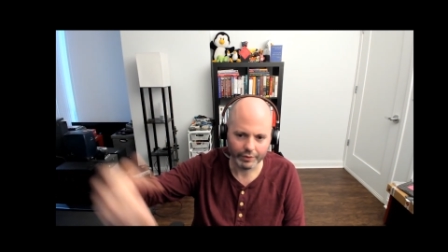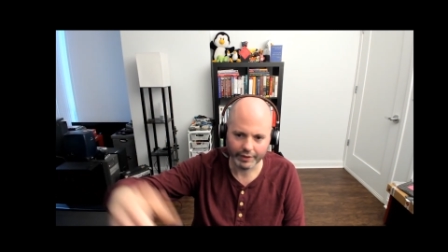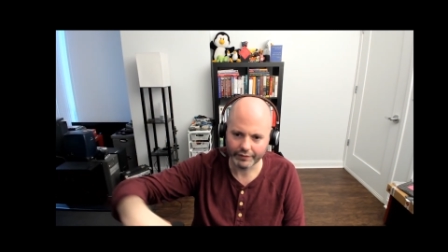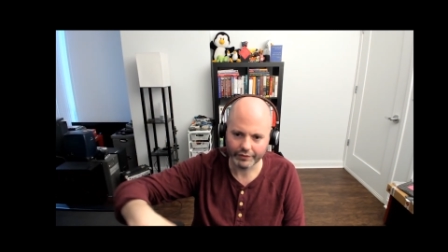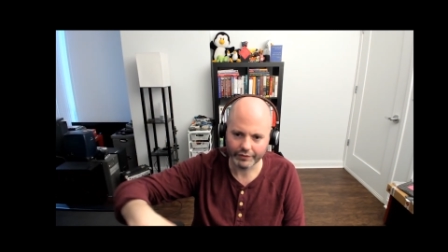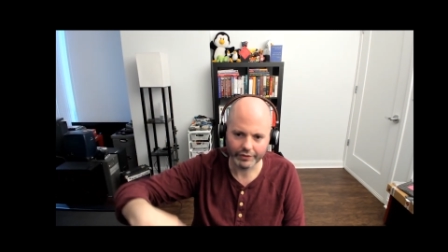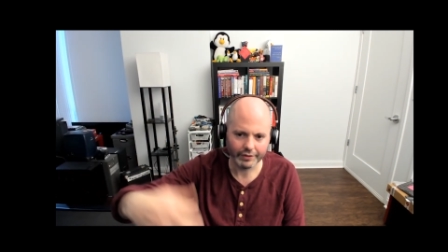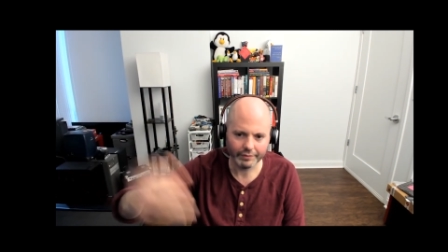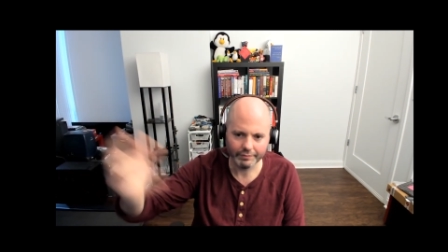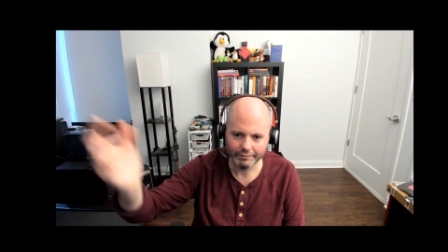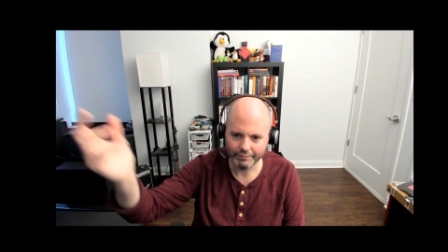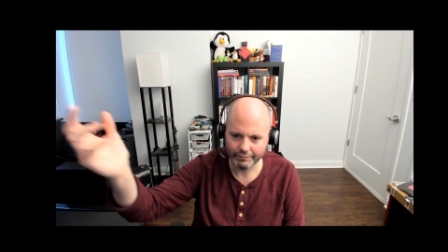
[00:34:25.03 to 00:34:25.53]

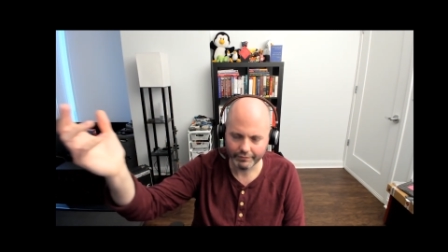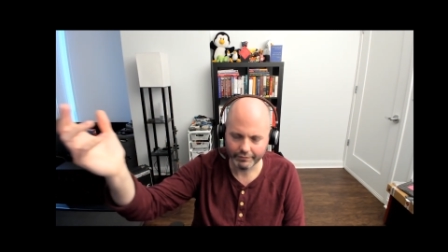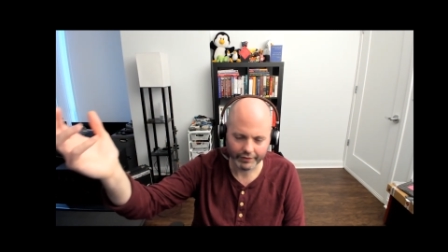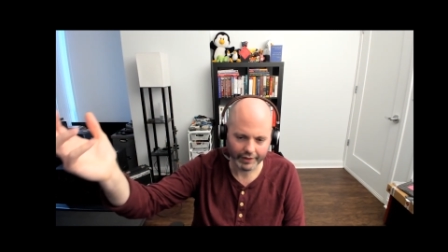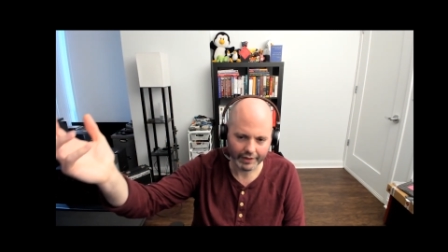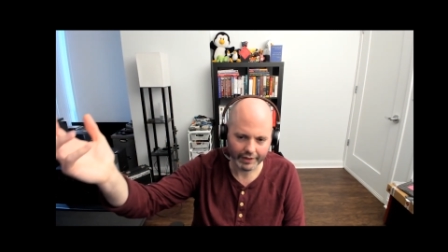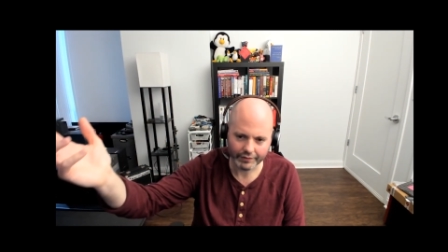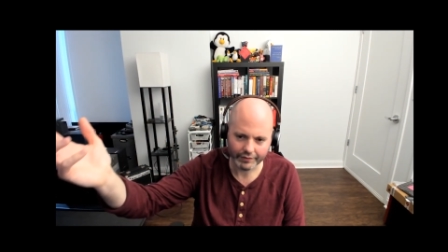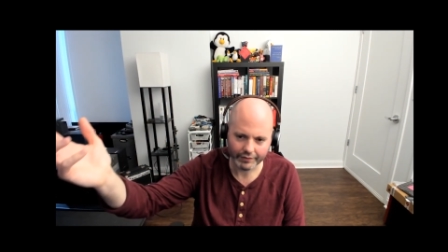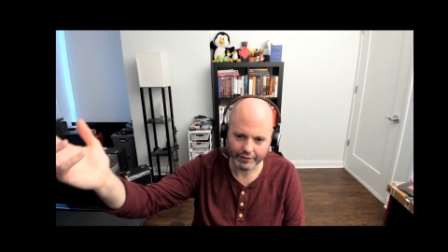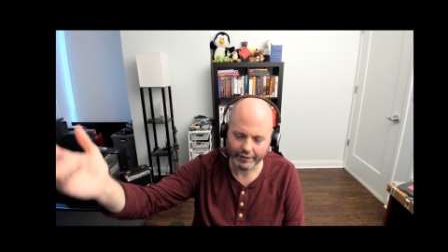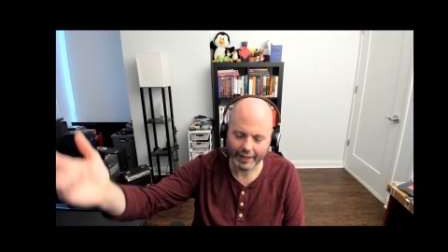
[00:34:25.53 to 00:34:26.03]
whatever
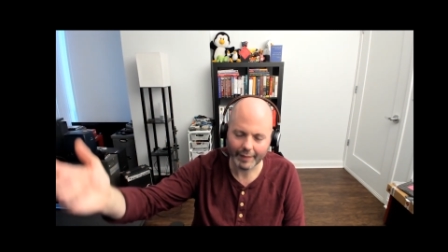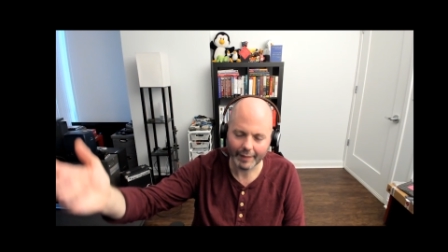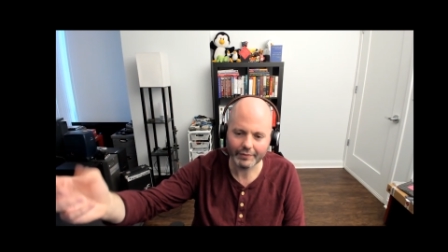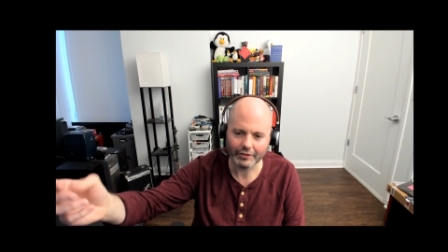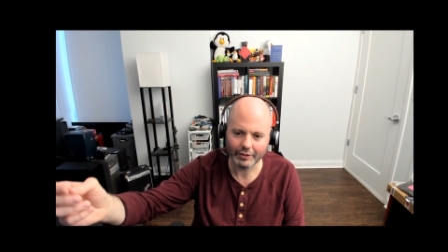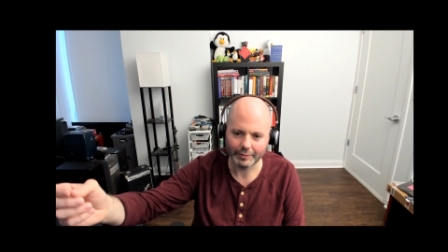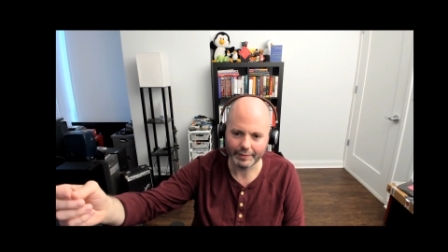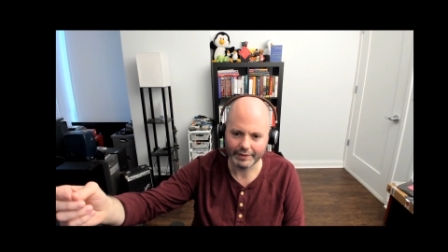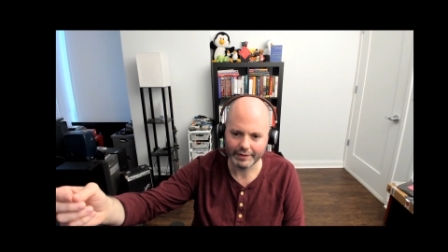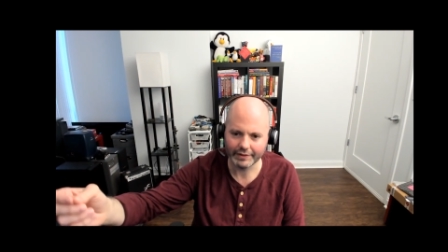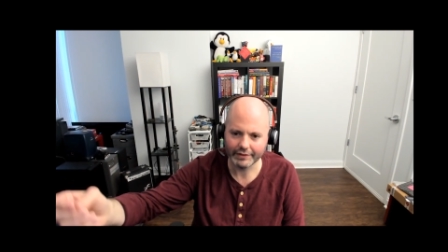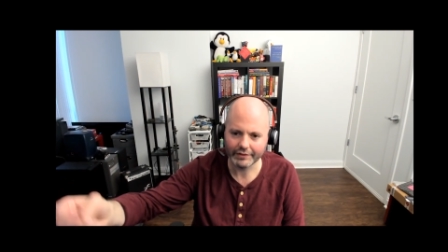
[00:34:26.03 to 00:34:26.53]
flavor of
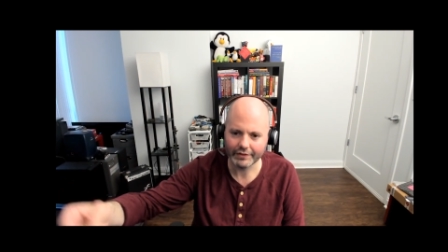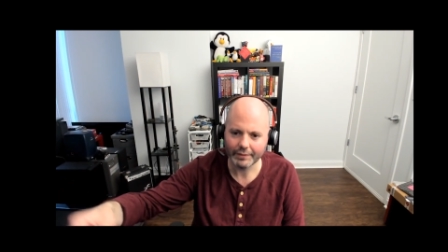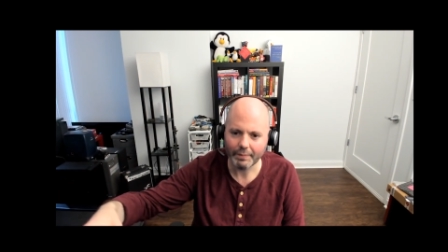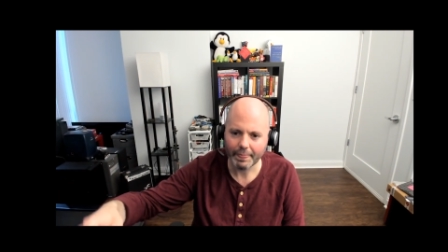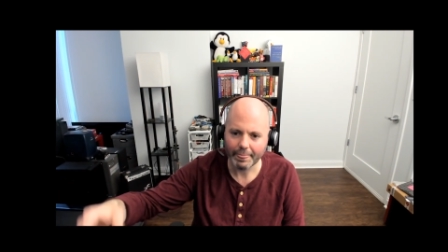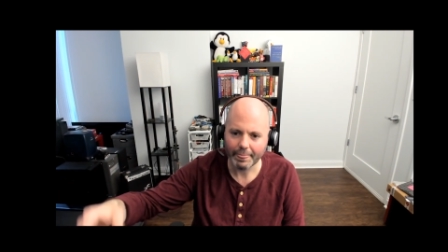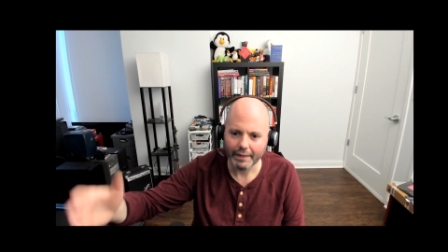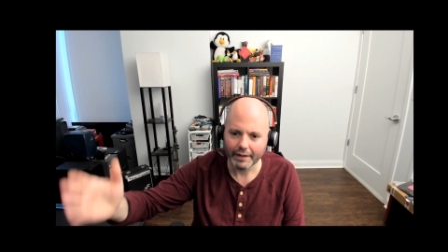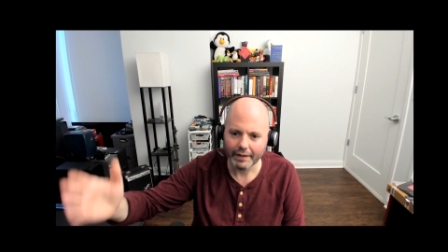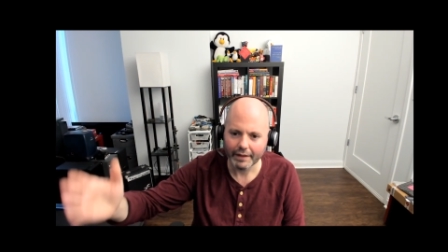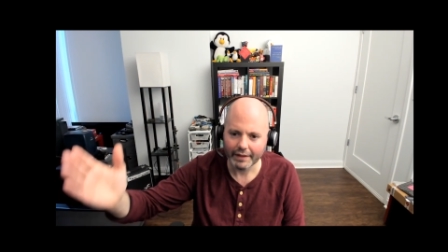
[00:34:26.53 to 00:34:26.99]
laptop it is,